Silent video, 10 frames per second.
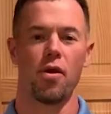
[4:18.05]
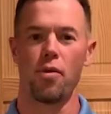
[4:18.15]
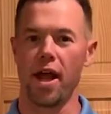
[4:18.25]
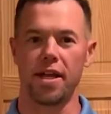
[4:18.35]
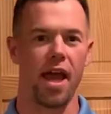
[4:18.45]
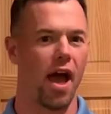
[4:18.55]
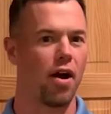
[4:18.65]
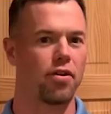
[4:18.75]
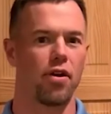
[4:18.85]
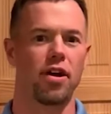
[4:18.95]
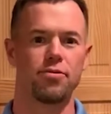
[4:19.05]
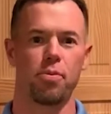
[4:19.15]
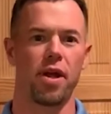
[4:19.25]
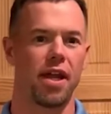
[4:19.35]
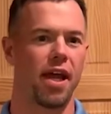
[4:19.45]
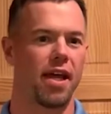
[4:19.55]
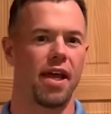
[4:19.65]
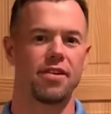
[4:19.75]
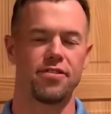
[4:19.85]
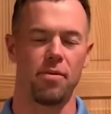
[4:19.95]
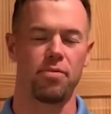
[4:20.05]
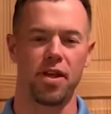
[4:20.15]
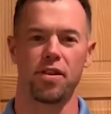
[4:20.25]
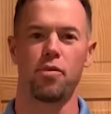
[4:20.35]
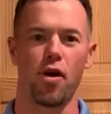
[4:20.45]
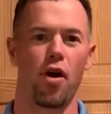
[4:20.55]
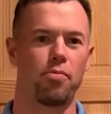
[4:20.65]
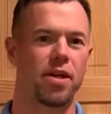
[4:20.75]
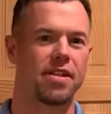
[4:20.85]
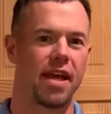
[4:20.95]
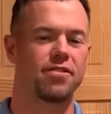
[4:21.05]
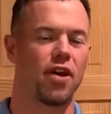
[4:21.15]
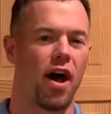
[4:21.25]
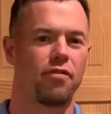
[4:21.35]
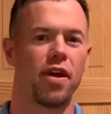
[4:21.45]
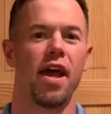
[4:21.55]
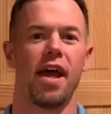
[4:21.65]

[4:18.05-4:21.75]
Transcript: Right now, crossbreeding is something that we're hoping takes off.